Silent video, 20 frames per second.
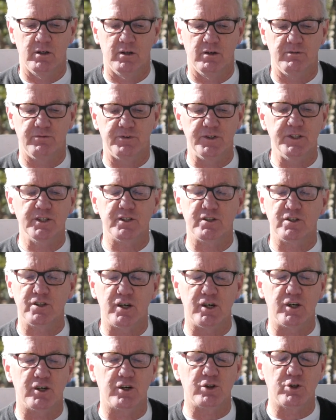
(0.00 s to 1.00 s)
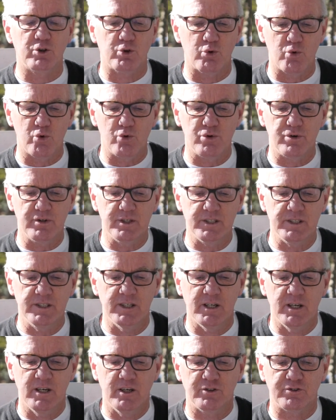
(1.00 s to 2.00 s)
feel a glory
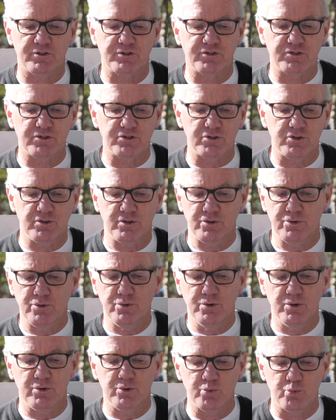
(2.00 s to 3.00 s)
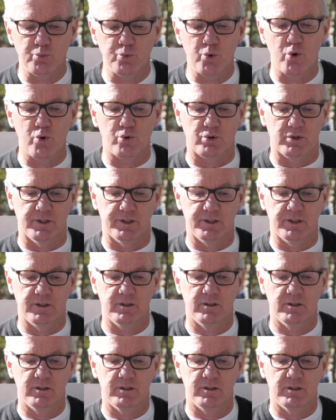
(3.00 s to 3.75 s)
so rolling